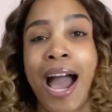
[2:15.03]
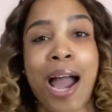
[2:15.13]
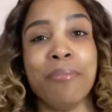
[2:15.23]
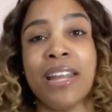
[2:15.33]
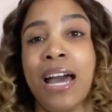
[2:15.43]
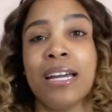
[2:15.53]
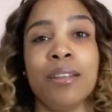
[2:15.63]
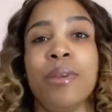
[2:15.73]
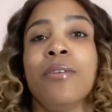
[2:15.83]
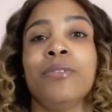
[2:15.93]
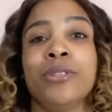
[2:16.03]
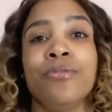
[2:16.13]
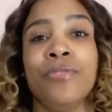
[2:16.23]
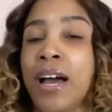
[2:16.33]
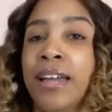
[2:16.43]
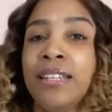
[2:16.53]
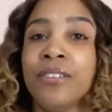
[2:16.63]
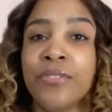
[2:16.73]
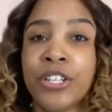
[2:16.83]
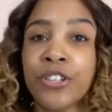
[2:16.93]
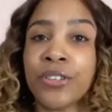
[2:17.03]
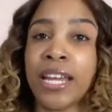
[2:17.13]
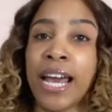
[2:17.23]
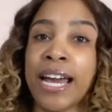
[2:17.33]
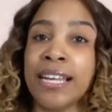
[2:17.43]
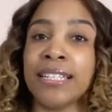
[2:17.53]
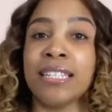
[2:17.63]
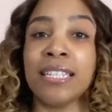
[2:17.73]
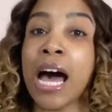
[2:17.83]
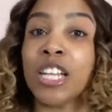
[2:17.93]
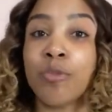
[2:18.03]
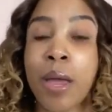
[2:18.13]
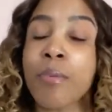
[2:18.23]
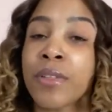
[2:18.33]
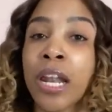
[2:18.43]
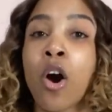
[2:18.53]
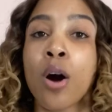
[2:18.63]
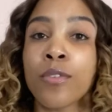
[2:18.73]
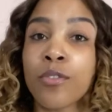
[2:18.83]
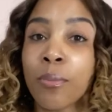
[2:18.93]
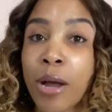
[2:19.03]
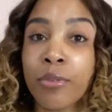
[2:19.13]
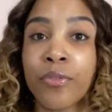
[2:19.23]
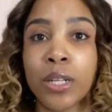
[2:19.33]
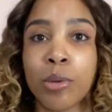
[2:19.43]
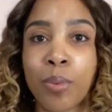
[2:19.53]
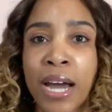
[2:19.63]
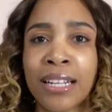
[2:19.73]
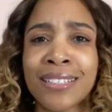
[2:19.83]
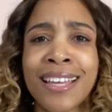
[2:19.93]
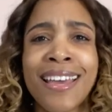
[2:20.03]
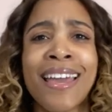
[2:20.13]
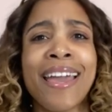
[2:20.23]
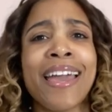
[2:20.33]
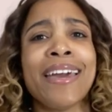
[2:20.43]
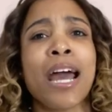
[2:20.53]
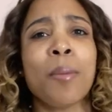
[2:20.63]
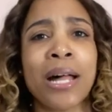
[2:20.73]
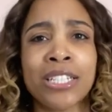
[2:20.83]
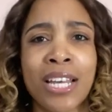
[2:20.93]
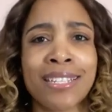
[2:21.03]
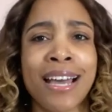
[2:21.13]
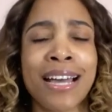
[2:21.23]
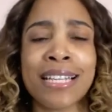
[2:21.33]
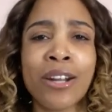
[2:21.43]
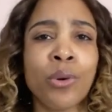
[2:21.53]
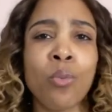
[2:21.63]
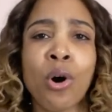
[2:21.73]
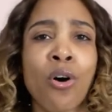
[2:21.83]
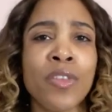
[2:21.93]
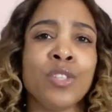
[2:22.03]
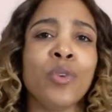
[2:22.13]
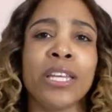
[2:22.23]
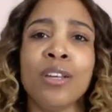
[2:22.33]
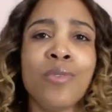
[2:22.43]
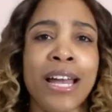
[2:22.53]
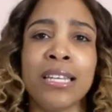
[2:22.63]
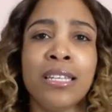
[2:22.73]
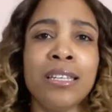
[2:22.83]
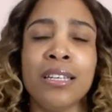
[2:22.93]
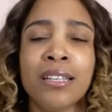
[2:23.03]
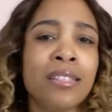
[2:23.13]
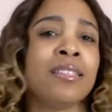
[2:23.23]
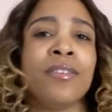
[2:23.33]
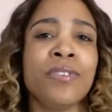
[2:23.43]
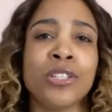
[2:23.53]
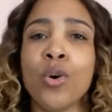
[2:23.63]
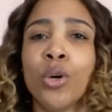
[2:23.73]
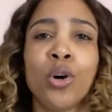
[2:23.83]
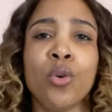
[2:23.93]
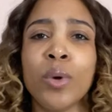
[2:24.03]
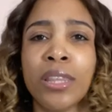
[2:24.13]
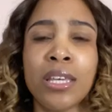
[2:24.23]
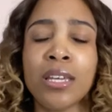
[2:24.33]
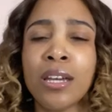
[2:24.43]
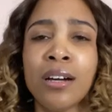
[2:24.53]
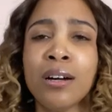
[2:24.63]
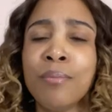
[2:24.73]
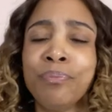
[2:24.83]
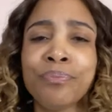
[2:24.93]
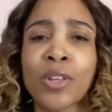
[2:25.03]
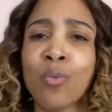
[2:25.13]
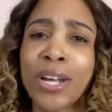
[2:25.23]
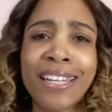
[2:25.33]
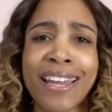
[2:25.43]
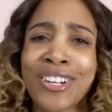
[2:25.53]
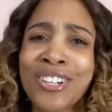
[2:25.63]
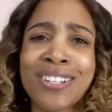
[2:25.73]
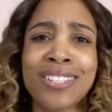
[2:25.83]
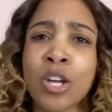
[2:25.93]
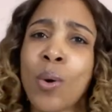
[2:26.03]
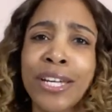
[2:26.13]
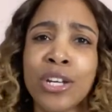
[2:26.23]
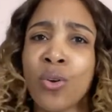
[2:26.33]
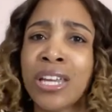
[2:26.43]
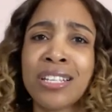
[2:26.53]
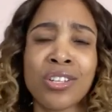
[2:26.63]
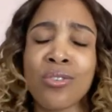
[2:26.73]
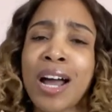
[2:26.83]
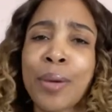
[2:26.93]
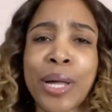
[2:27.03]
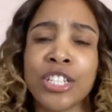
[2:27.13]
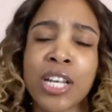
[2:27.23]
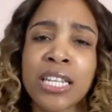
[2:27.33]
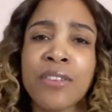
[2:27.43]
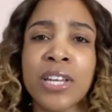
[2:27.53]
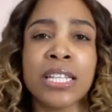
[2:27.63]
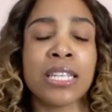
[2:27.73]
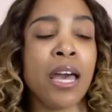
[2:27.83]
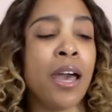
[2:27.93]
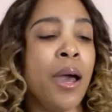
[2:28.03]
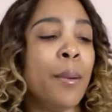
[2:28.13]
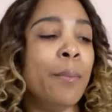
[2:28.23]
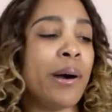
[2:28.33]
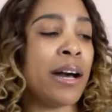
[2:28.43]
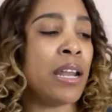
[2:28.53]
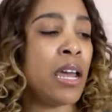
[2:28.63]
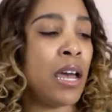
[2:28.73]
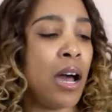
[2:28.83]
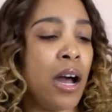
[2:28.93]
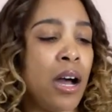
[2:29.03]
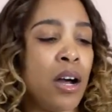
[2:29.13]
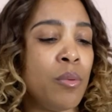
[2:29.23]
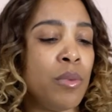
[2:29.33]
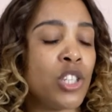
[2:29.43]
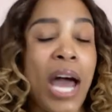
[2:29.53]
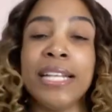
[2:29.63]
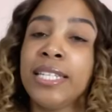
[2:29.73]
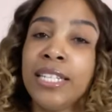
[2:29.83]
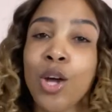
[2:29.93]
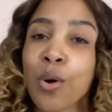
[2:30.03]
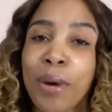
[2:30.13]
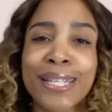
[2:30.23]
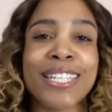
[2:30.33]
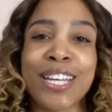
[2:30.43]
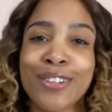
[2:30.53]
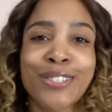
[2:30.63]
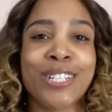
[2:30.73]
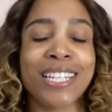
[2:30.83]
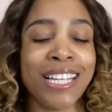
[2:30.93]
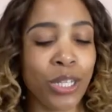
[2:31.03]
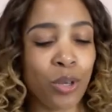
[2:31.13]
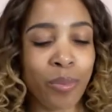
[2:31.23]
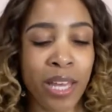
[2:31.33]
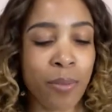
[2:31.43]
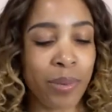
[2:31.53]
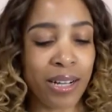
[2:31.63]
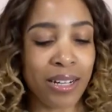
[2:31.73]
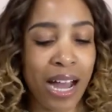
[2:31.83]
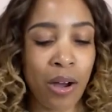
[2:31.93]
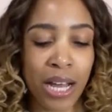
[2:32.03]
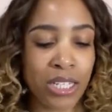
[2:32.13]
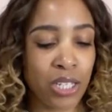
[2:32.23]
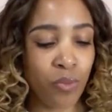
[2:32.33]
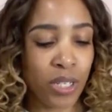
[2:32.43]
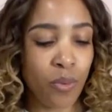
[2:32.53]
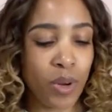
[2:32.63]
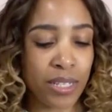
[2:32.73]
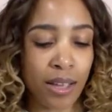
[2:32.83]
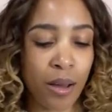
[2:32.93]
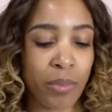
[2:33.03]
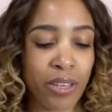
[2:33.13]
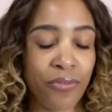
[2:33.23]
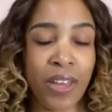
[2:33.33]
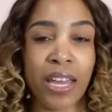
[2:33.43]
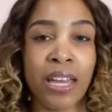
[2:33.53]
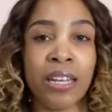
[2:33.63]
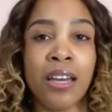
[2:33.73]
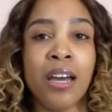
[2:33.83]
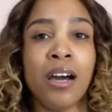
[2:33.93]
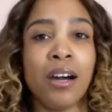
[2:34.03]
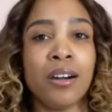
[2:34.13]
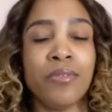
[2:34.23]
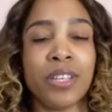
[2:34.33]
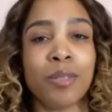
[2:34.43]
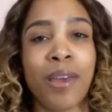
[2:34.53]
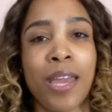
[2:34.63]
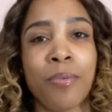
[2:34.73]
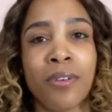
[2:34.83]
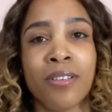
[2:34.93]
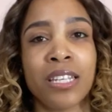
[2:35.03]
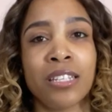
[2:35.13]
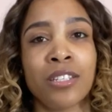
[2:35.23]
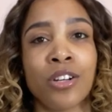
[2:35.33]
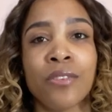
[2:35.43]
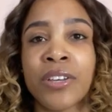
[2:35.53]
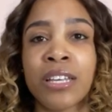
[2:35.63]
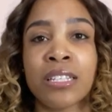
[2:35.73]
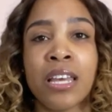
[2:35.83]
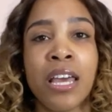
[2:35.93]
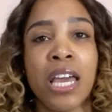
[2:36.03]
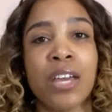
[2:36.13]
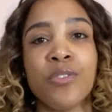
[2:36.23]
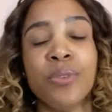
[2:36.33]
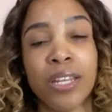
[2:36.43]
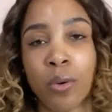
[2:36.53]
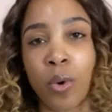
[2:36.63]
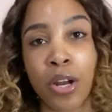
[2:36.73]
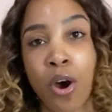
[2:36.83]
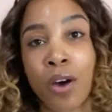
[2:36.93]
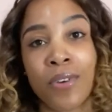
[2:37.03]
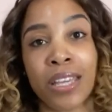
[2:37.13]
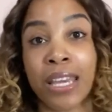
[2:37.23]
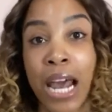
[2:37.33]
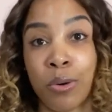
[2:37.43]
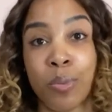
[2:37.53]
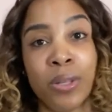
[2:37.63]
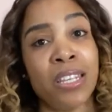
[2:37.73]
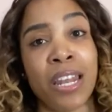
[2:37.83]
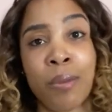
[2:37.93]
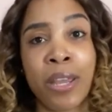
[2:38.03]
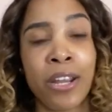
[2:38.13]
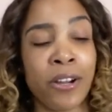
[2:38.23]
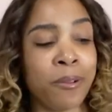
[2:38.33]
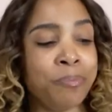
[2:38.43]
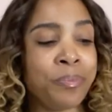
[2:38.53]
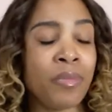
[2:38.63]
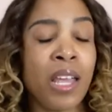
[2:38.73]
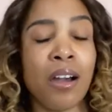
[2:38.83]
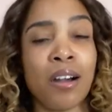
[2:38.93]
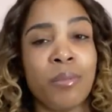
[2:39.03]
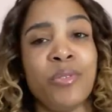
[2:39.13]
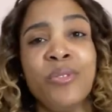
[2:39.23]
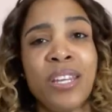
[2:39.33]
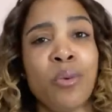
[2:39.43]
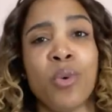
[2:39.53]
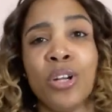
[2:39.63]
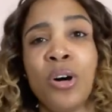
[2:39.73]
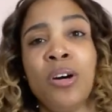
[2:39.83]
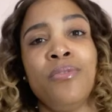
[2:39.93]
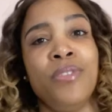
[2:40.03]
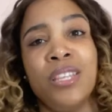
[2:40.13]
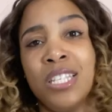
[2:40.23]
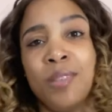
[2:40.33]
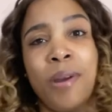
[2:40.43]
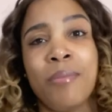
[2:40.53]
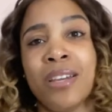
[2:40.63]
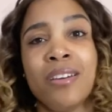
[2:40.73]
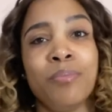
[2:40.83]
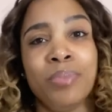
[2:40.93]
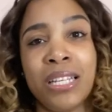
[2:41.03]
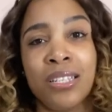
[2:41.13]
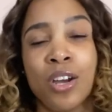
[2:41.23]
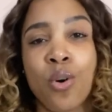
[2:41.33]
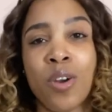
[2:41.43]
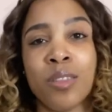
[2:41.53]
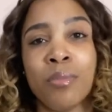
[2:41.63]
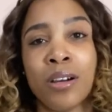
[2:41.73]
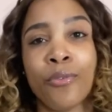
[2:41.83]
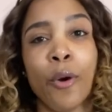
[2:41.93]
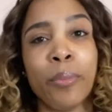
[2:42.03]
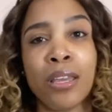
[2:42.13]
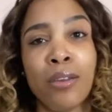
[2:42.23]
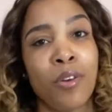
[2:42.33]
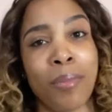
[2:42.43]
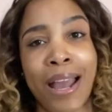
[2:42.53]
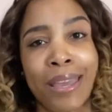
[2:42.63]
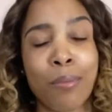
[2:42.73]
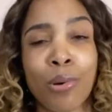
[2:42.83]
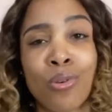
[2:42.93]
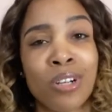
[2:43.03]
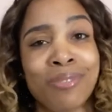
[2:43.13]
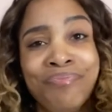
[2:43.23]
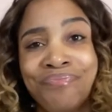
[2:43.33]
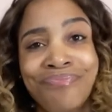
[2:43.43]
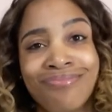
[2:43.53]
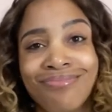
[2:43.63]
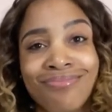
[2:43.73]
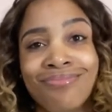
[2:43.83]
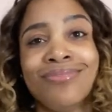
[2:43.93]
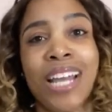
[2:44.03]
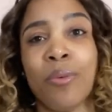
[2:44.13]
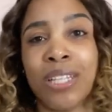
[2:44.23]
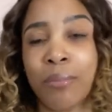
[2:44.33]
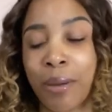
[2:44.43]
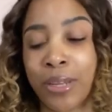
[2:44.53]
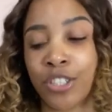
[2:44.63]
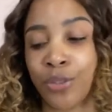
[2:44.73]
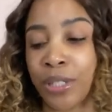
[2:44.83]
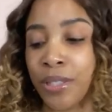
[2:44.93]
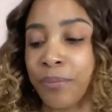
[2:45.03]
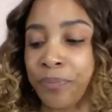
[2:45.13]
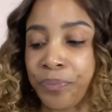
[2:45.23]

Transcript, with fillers: I'm not going to be able to find a vendor that has the style of paper that I offer for my refillable product. And I apologize, guys. I don't know what all this rickety-rackety stuff is going on with the um, radiator. It's quite annoying, so I apologize in advance. But um, so I did lower my standards just a little bit, but I, I just really wasn't a big fan of this paper, this service. If you need a one-off, again, I will put the name here. Um, if you need a one-off, this is probably a good place to go with, but for me, for buying in bulk, not really my best choice.